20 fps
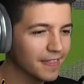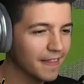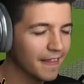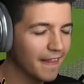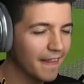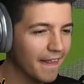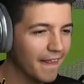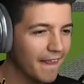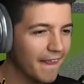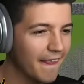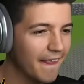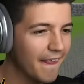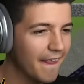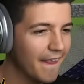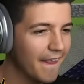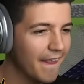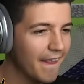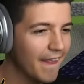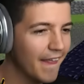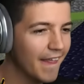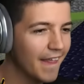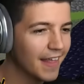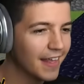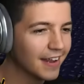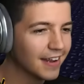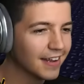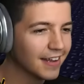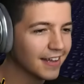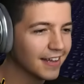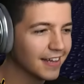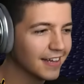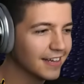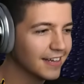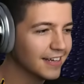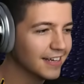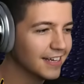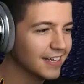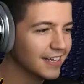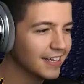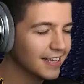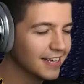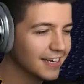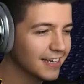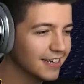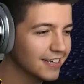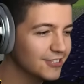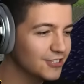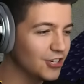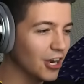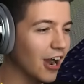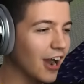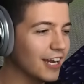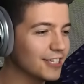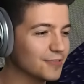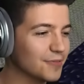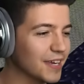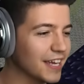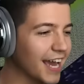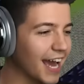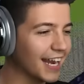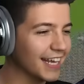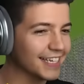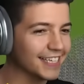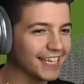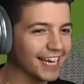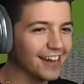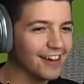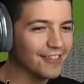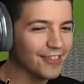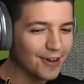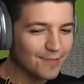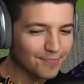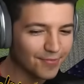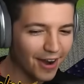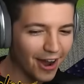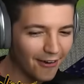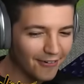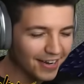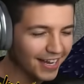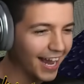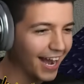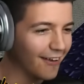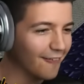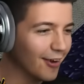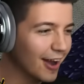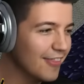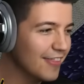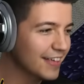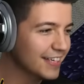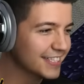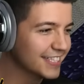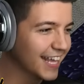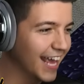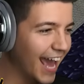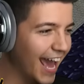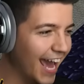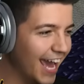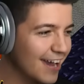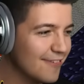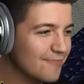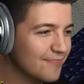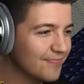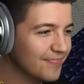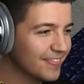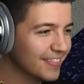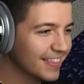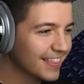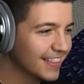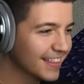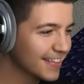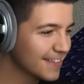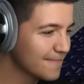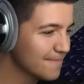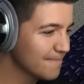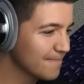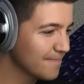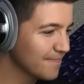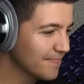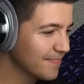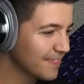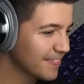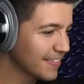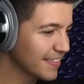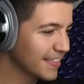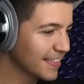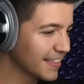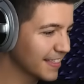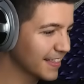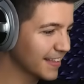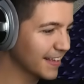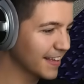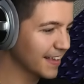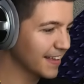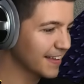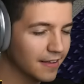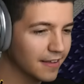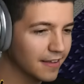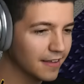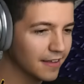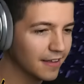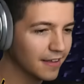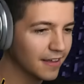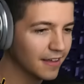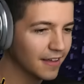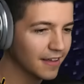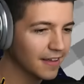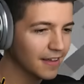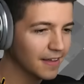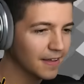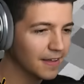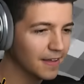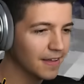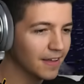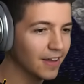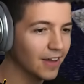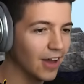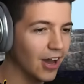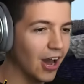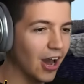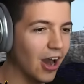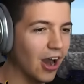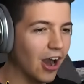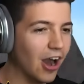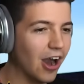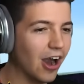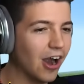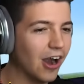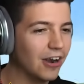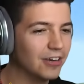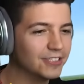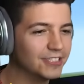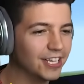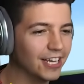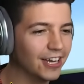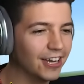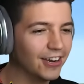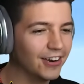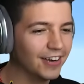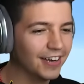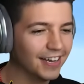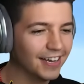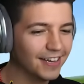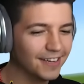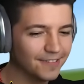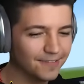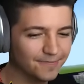Oh, don't worry. Don't worry. Don't worry. Oh, I didn't even know where I'm going. Josh, we gotta kill them, bro. We gotta win this game. Don't worry. Don't worry. Wait. Oh, oh, oh wait, dude.